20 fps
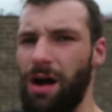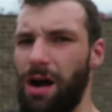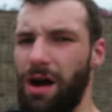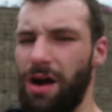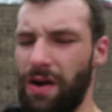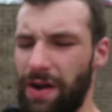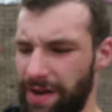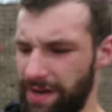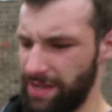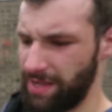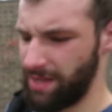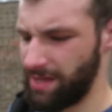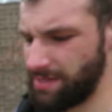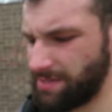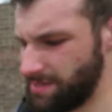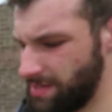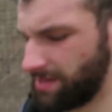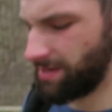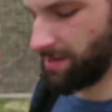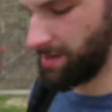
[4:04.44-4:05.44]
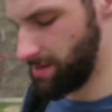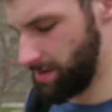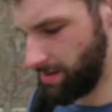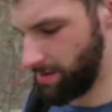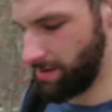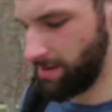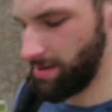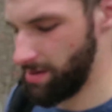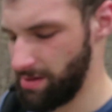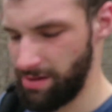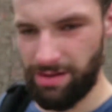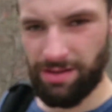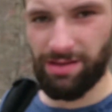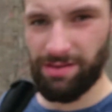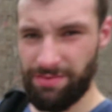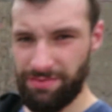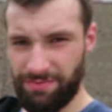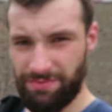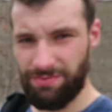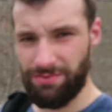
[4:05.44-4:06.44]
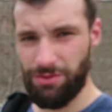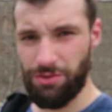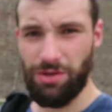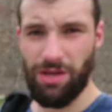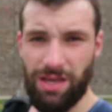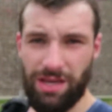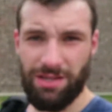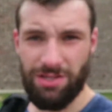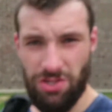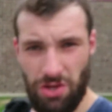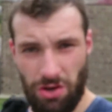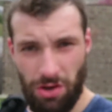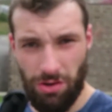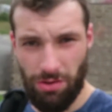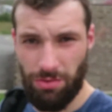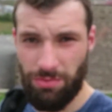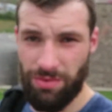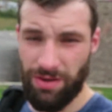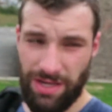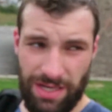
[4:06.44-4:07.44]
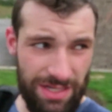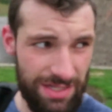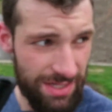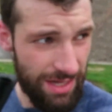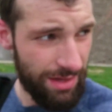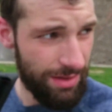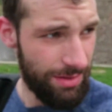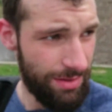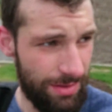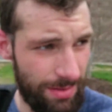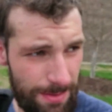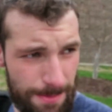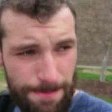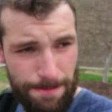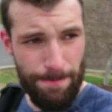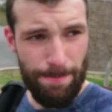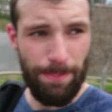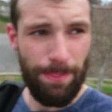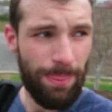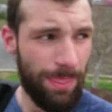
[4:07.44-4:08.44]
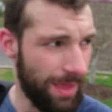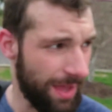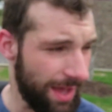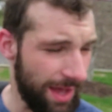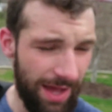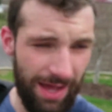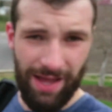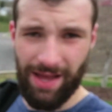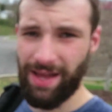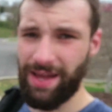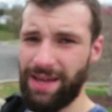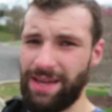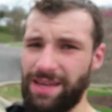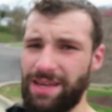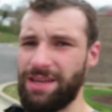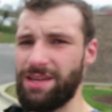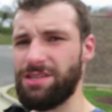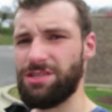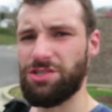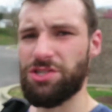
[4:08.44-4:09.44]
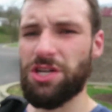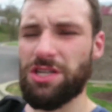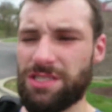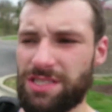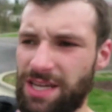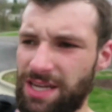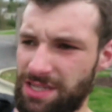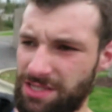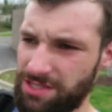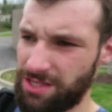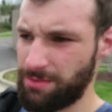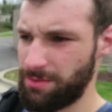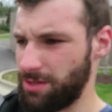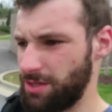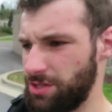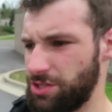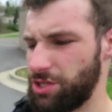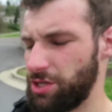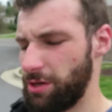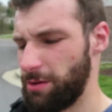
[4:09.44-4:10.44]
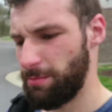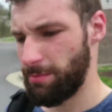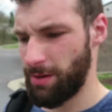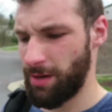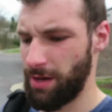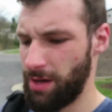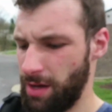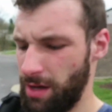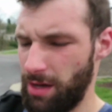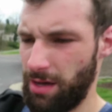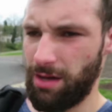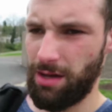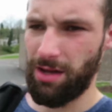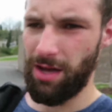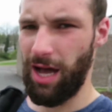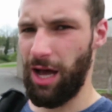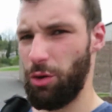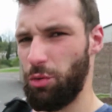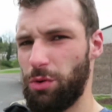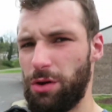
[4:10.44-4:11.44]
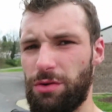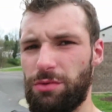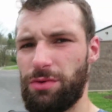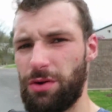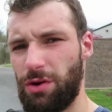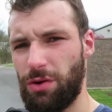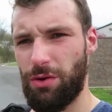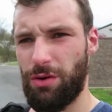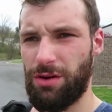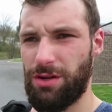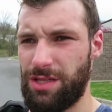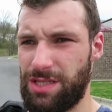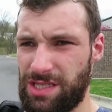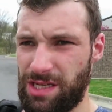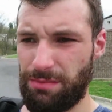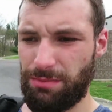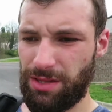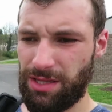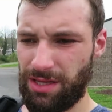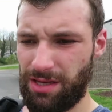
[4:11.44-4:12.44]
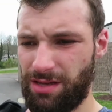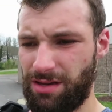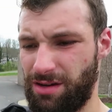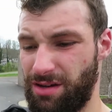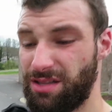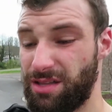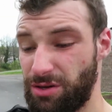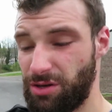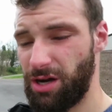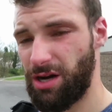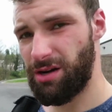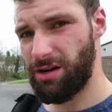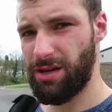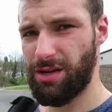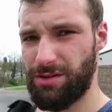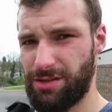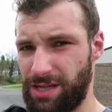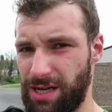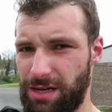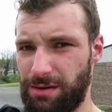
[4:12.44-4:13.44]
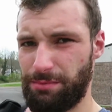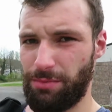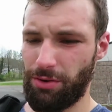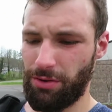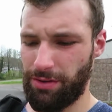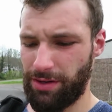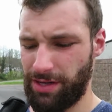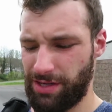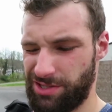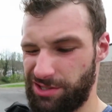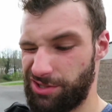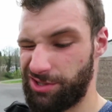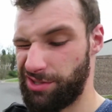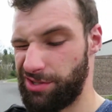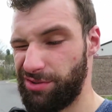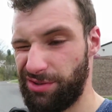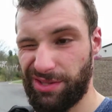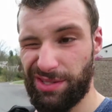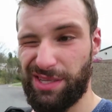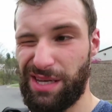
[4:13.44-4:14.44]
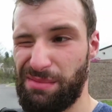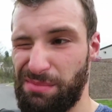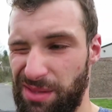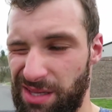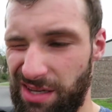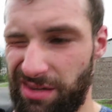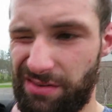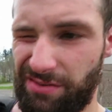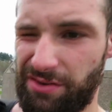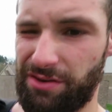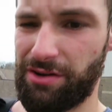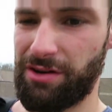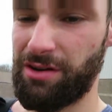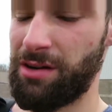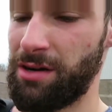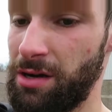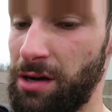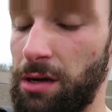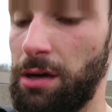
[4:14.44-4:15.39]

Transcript: Alright guys, if you can't already tell, I just got done at the gym. I would have recorded something, although cardio is kind of boring because you're just doing the same thing for